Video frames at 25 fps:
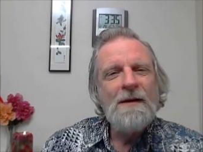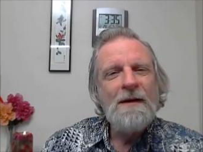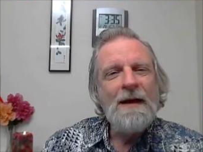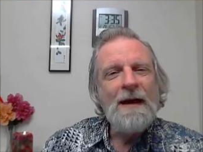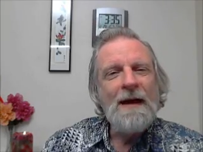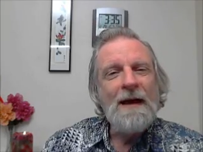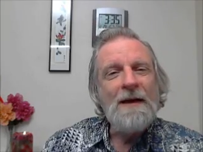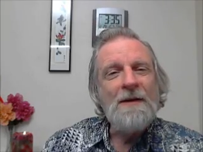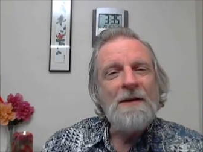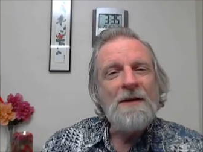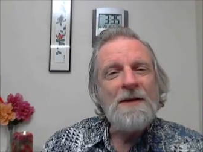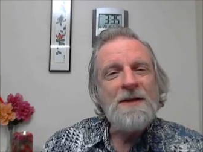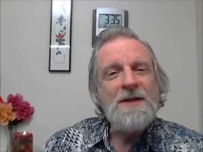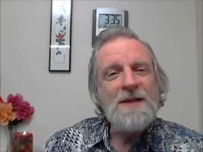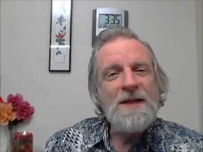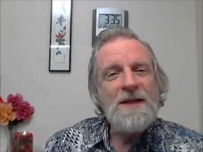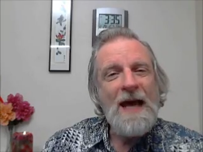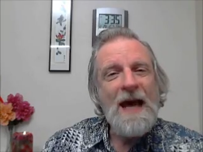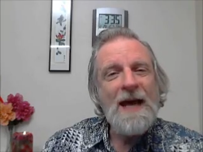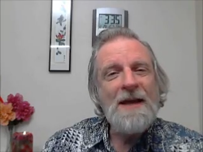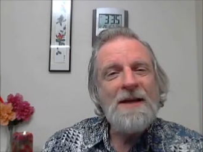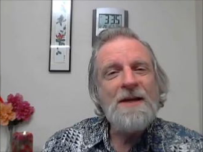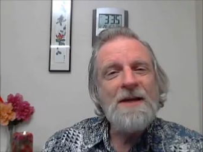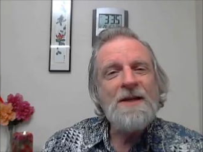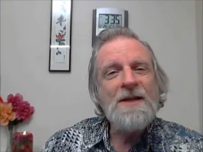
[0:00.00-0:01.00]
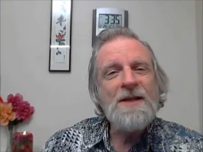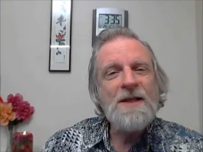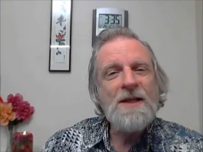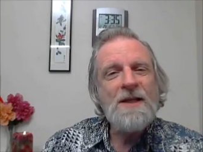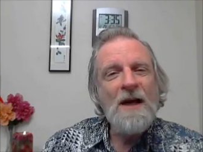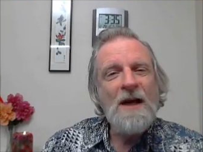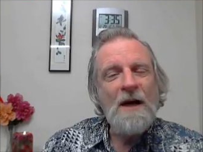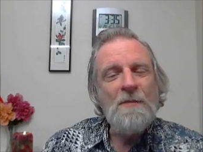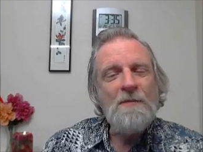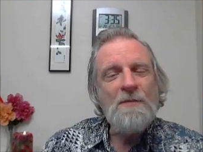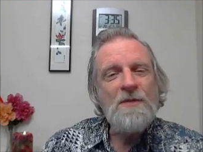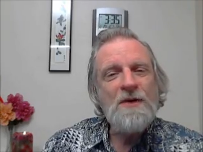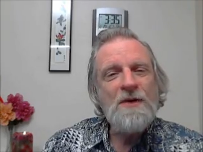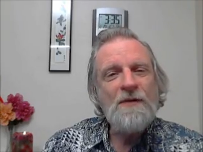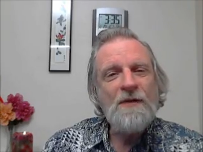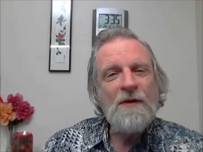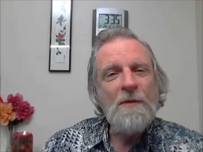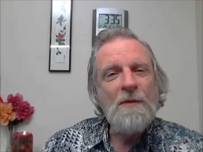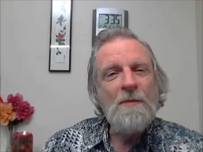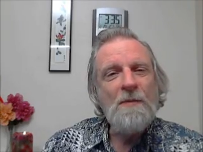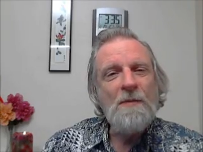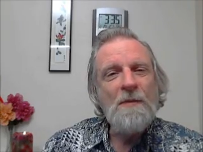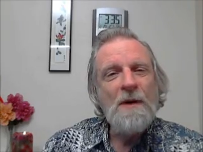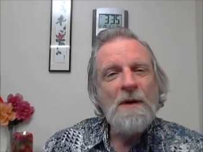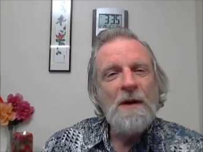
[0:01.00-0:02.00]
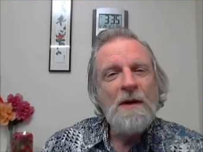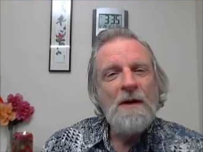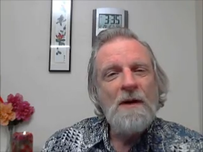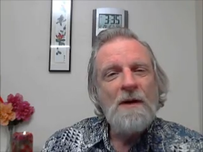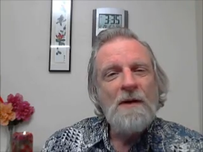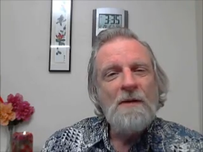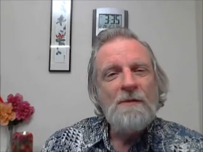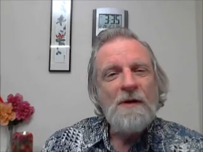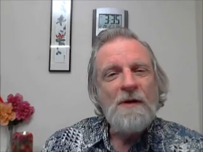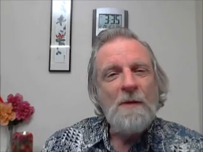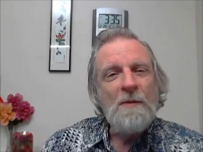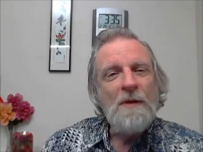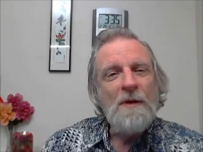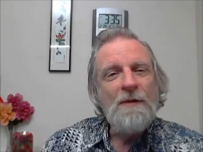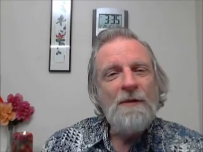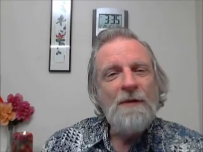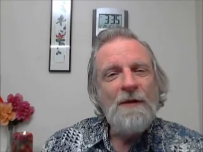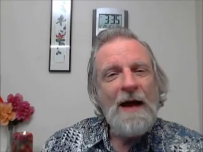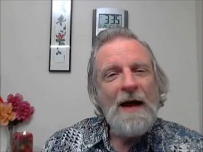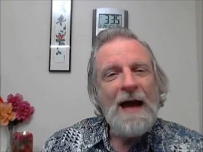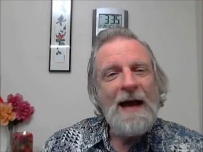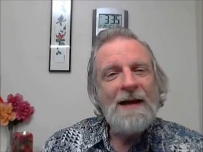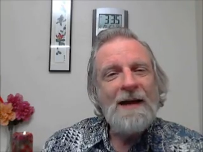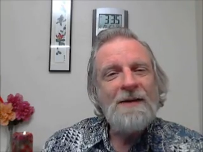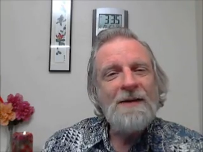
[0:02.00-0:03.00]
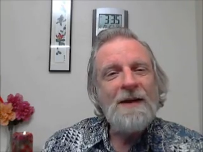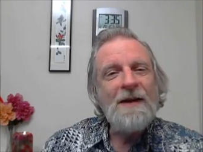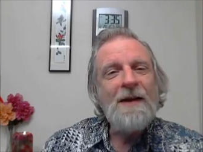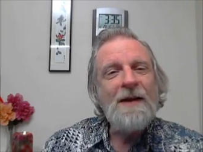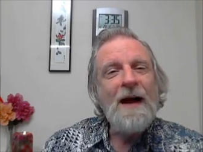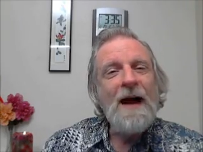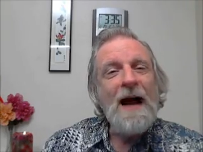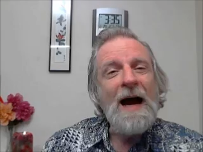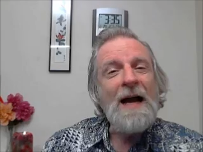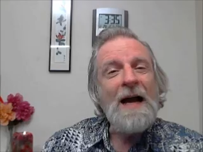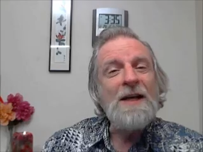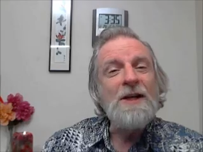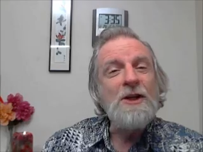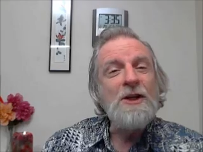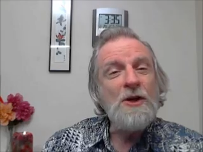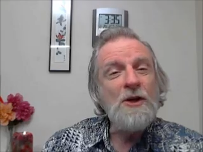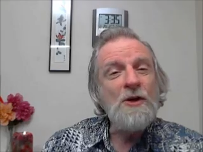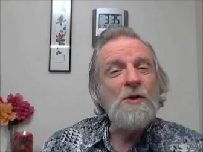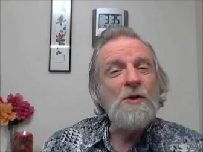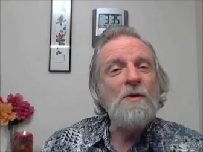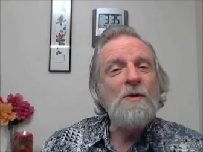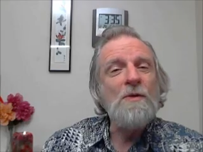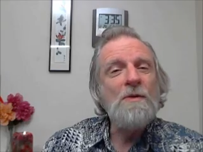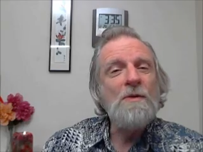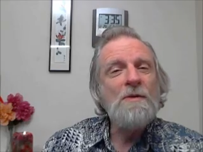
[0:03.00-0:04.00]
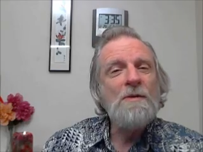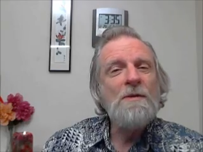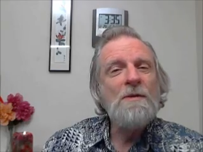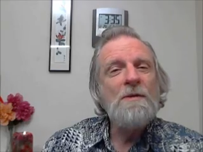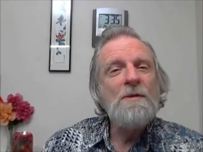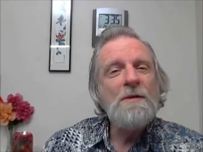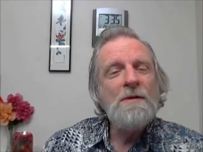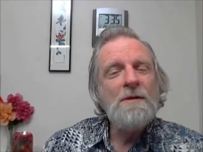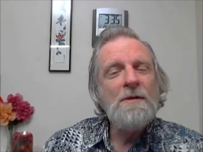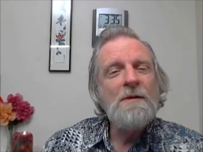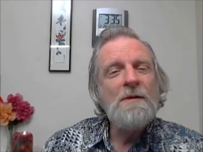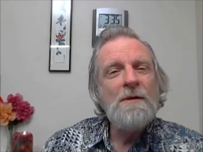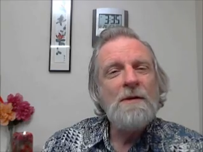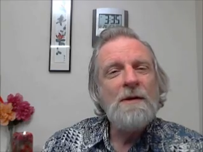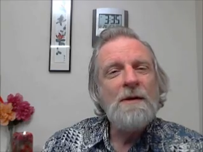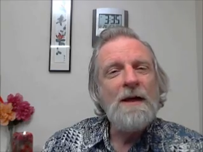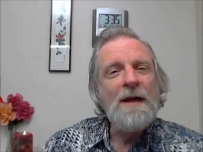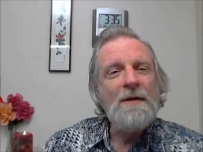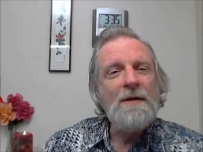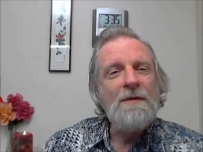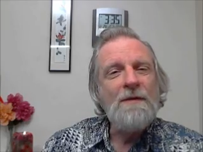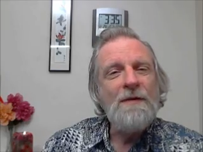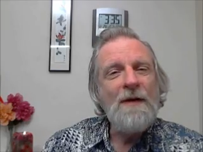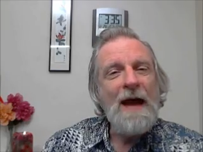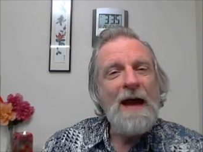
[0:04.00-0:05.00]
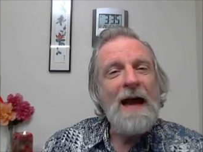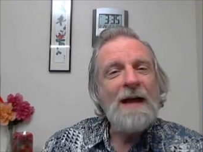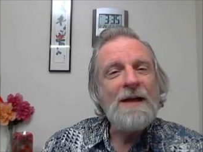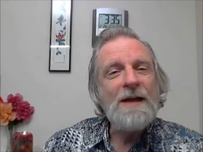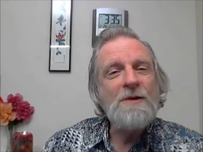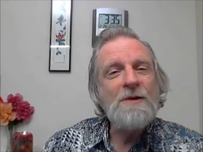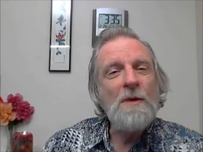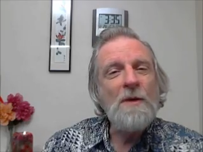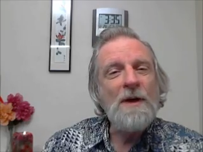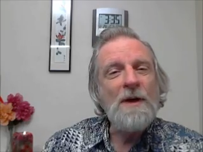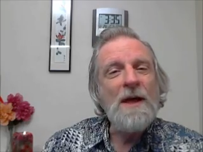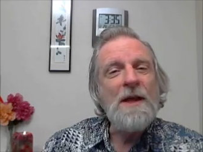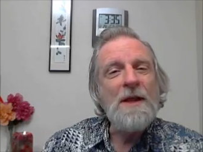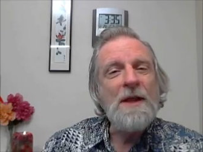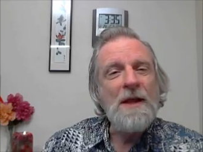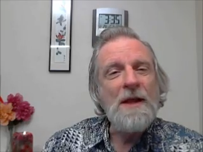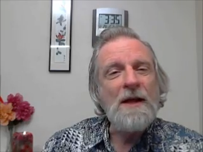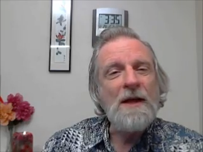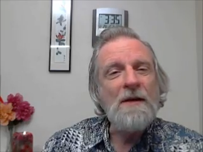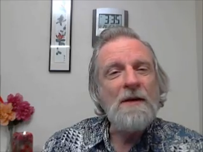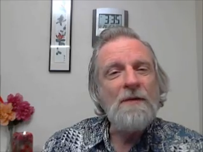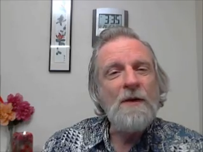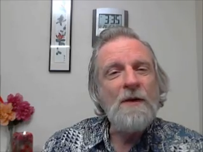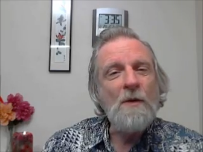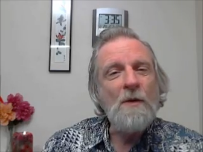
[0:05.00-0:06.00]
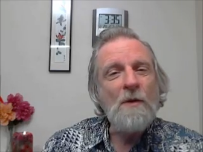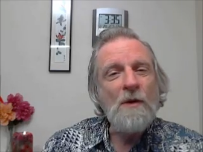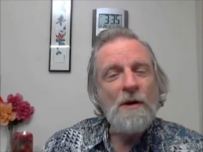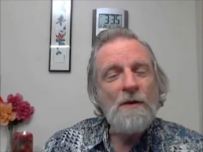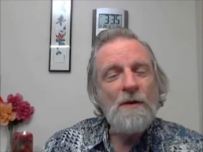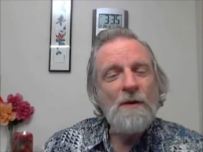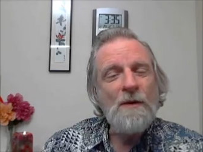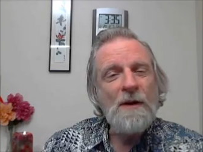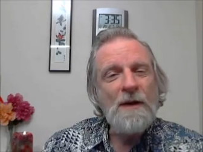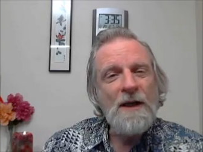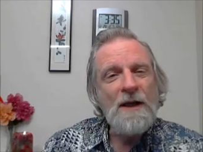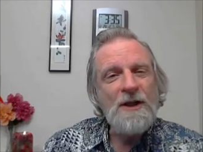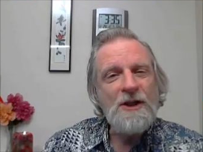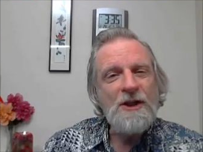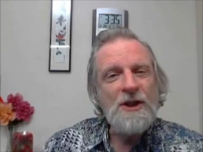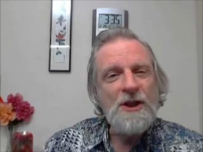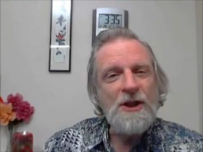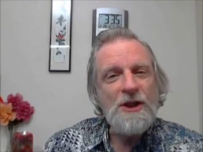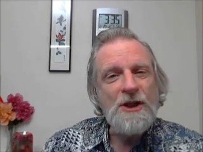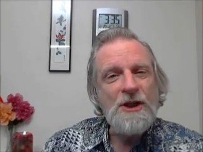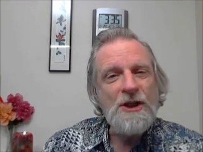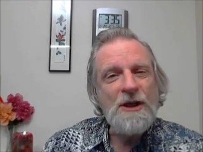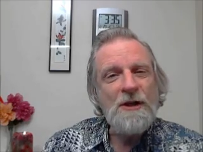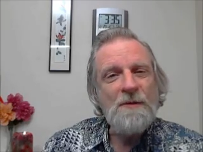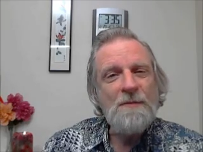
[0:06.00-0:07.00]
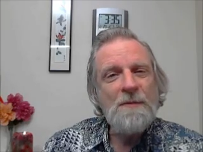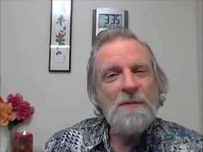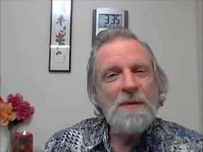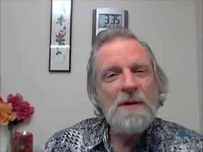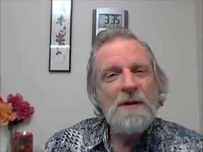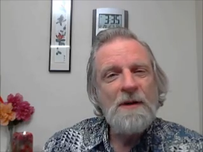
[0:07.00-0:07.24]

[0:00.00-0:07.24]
And the sadness comes from, from the fact that I do, in fact, when I think of the word relationship,